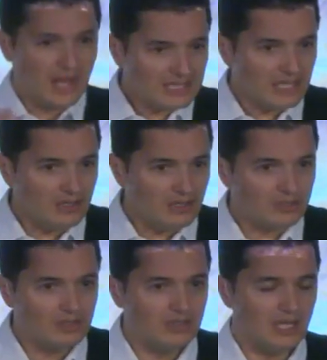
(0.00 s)
it rains a
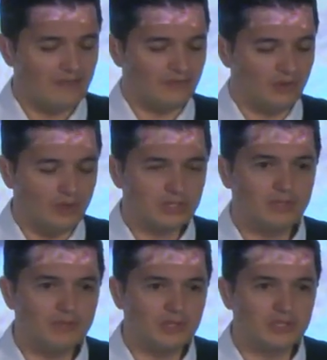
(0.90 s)
lot, you have
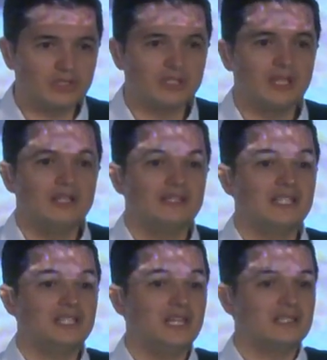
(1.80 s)
cold temperatures,
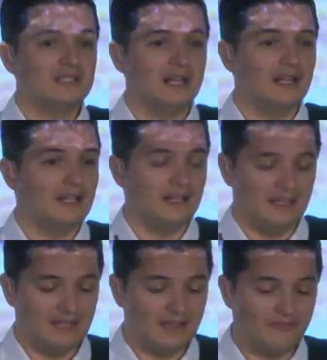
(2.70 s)
the chicks,
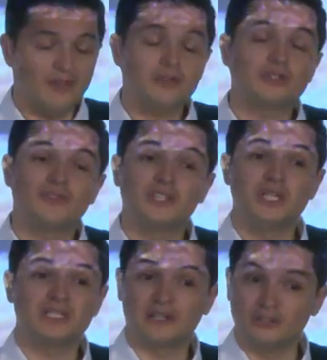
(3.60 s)
the feathers of
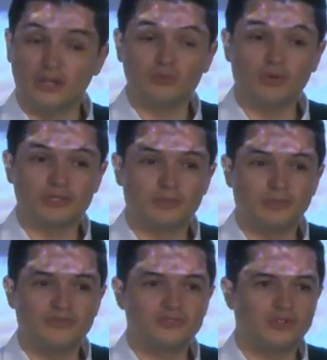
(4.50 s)
the chicks are not
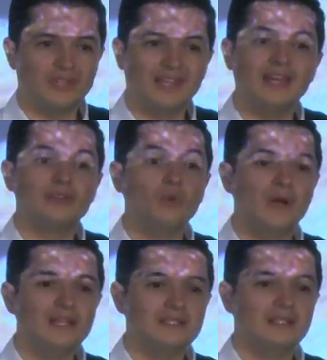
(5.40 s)
waterproof, so they get
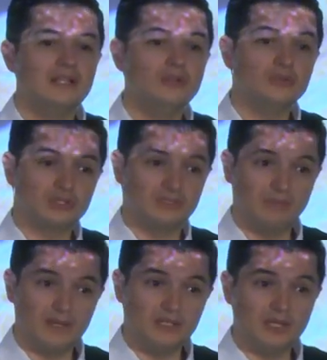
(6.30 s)
wet, they lose
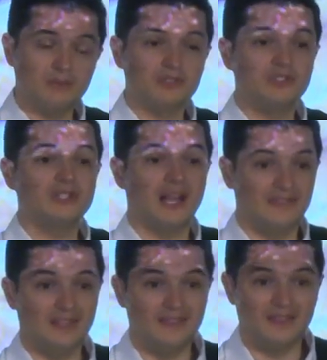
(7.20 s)
body temperature,
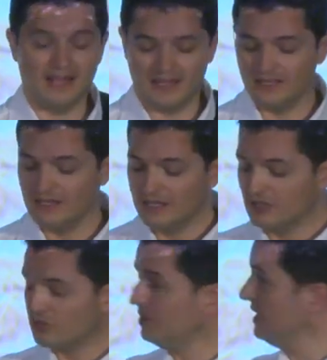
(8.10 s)
and they die.
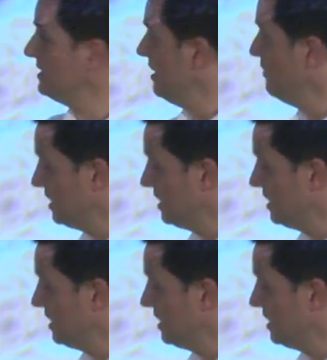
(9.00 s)
So this